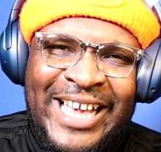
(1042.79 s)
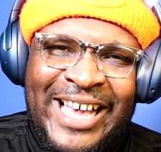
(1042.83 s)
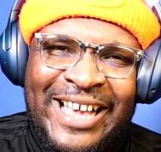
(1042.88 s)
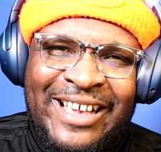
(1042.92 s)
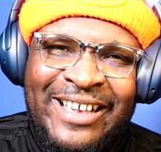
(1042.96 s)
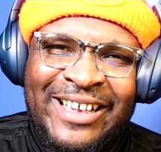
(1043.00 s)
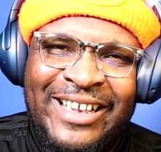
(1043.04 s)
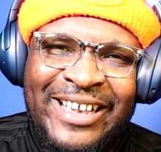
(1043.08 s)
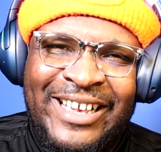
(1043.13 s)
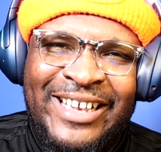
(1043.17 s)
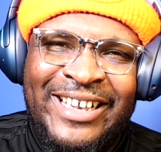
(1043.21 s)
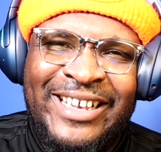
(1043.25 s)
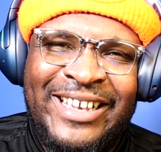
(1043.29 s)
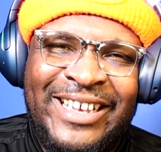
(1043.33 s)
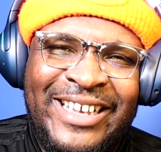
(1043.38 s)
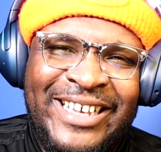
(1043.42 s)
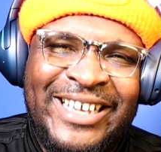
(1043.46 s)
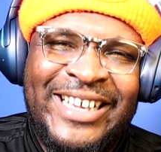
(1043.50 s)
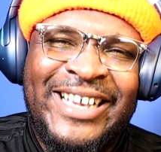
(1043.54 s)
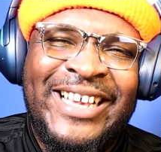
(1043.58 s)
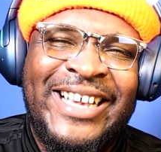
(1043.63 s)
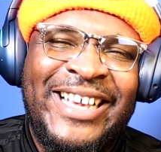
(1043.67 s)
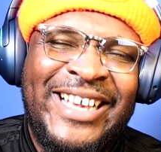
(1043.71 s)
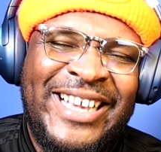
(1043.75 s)
yeah,
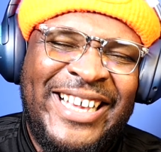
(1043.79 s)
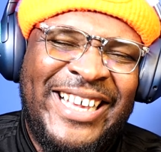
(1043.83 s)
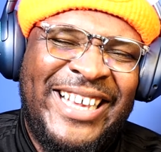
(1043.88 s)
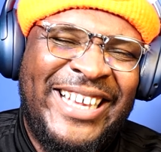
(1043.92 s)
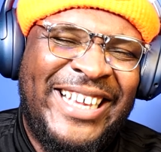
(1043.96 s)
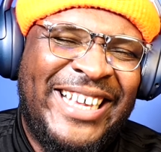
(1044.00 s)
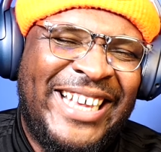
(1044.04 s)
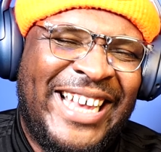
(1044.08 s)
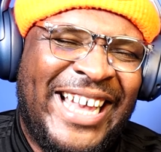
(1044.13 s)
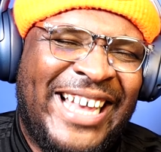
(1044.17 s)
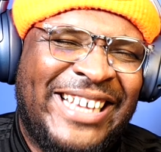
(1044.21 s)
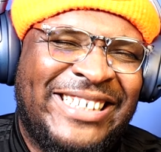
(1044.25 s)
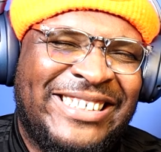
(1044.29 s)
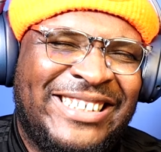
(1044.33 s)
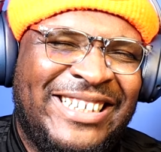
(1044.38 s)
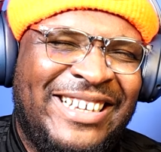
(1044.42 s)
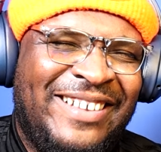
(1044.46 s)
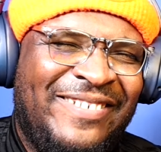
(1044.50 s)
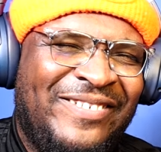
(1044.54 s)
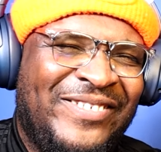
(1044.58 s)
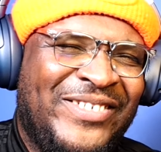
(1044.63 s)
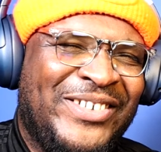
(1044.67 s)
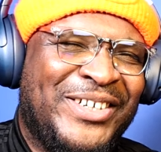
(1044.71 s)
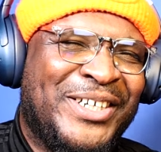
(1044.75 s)
he has
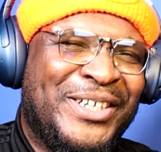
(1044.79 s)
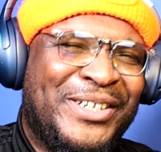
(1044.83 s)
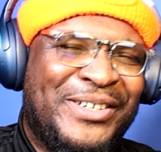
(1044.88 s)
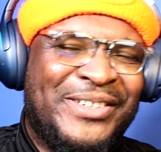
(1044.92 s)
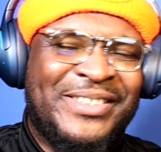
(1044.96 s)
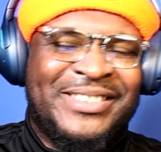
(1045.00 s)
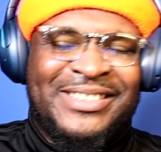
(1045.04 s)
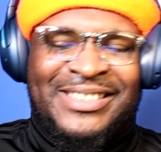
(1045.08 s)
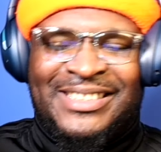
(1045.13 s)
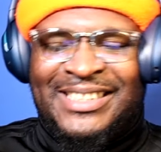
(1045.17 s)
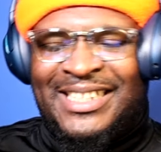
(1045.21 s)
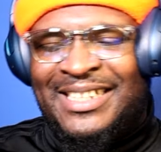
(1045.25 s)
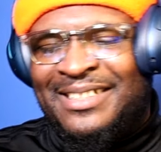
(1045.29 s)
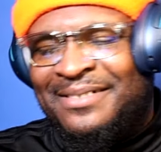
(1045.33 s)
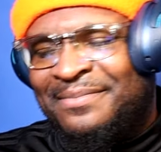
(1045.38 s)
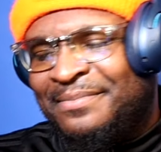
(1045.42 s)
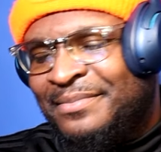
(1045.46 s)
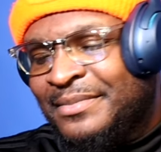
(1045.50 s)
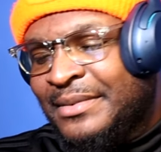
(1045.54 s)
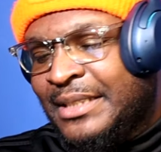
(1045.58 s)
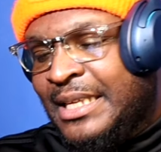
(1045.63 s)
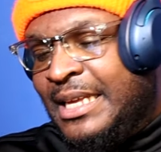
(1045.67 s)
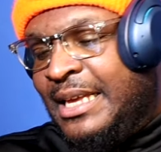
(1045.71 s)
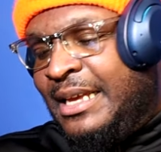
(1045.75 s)
loved you a long time.
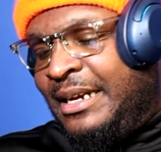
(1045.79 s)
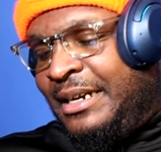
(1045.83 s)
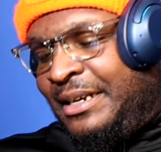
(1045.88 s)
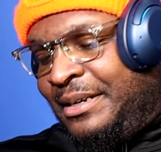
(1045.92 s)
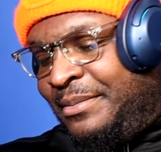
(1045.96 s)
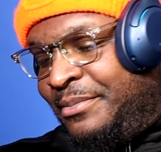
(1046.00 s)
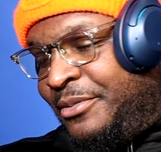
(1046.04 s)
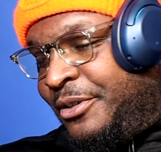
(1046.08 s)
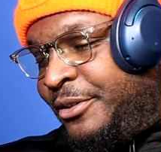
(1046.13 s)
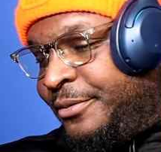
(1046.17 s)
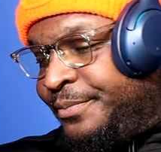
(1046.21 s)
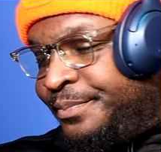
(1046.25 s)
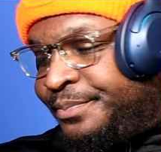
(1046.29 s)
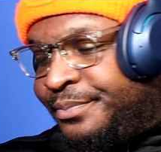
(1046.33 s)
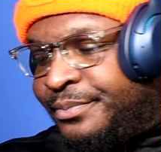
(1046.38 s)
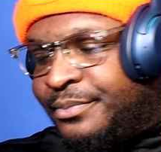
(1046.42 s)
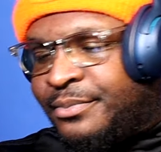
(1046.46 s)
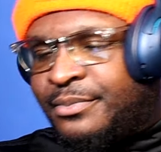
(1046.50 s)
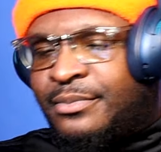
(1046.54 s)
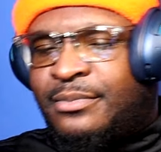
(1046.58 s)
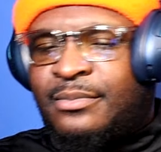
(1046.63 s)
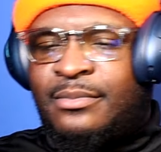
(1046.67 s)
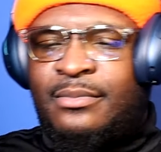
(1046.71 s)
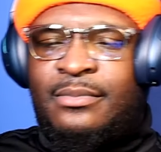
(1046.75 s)
Come on.
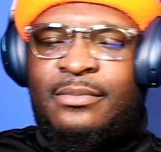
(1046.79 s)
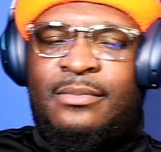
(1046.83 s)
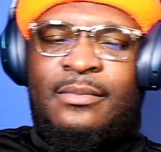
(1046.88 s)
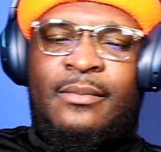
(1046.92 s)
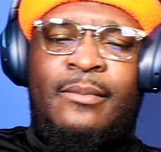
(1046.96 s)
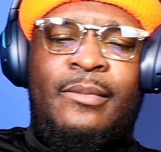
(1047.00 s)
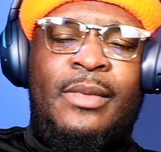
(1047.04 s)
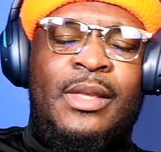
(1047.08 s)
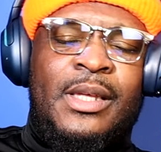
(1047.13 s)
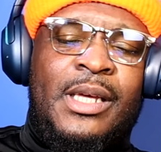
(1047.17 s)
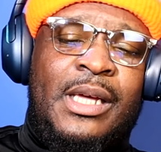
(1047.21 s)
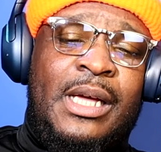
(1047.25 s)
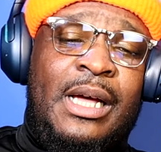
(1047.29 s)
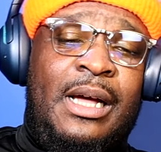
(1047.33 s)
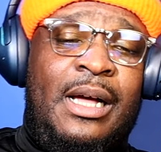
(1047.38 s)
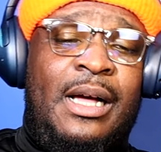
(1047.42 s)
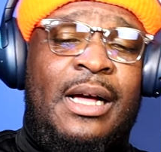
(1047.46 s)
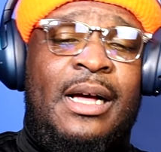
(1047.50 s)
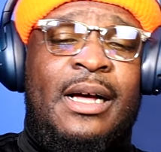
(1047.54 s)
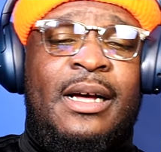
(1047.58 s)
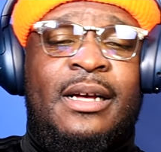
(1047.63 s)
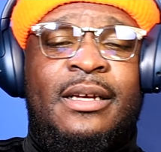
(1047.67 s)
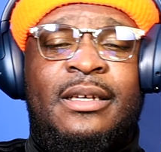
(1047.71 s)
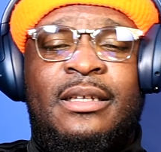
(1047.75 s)

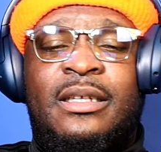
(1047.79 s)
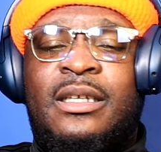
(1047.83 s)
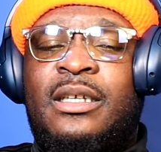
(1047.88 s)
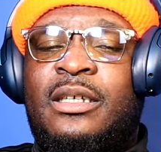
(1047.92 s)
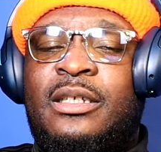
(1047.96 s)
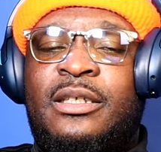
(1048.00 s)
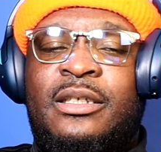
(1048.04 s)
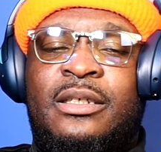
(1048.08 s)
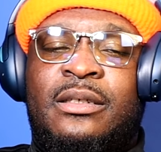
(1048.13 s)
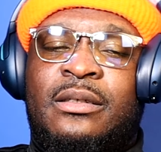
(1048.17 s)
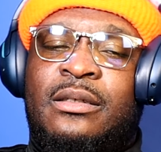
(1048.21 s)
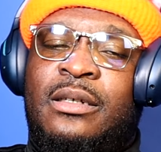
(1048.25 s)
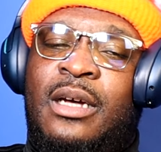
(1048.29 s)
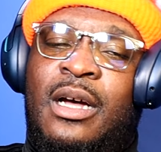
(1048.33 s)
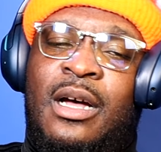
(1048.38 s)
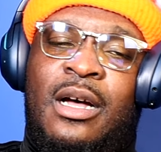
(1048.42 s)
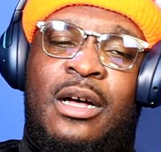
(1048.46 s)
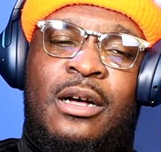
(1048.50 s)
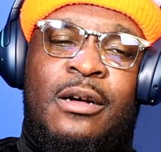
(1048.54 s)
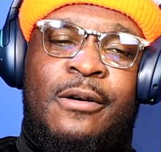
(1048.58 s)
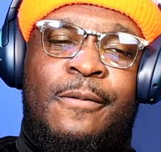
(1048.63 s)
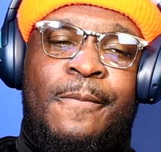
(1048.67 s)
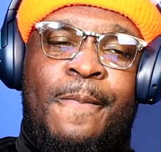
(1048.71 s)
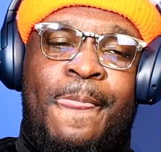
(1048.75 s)
Uh, uh,
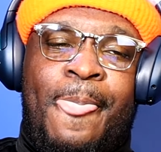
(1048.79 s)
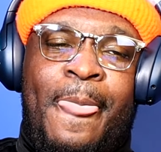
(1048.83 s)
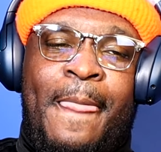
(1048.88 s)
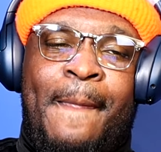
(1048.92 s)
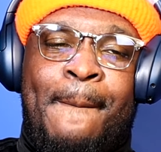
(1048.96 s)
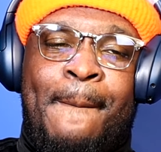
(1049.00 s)
yo,